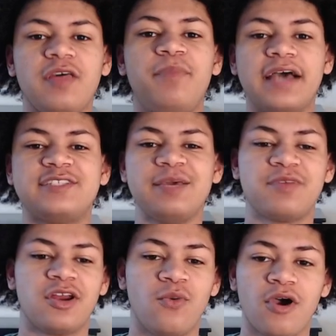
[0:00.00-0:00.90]
best teams
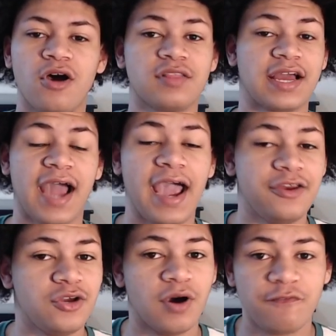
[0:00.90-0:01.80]
in the world like I
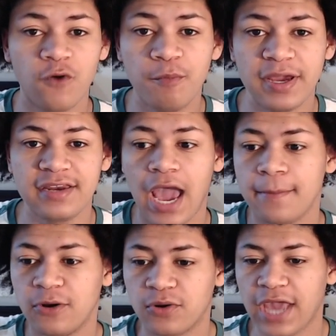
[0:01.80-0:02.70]
do, a full pink
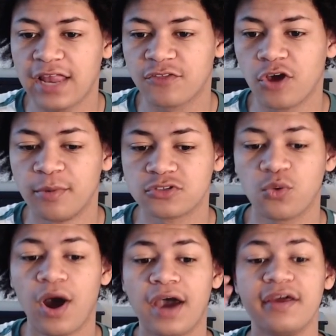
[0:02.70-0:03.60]
diamond or Galaxy Opal
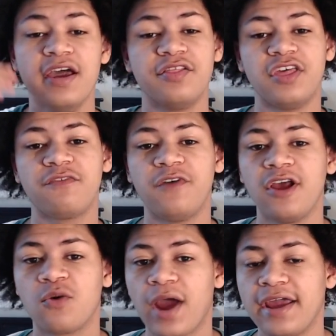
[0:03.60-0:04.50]
squad, this
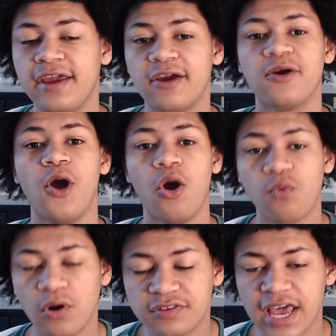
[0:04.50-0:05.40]
video right here
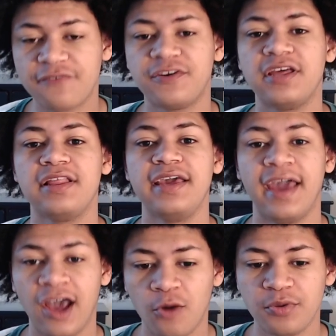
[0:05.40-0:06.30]
will definitely
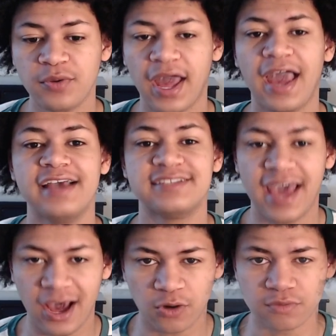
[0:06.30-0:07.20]
help you guys
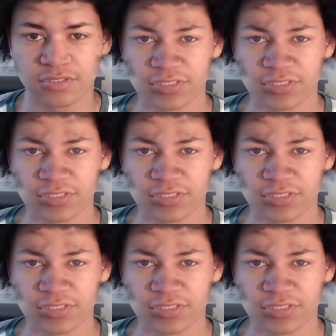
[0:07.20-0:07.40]
out.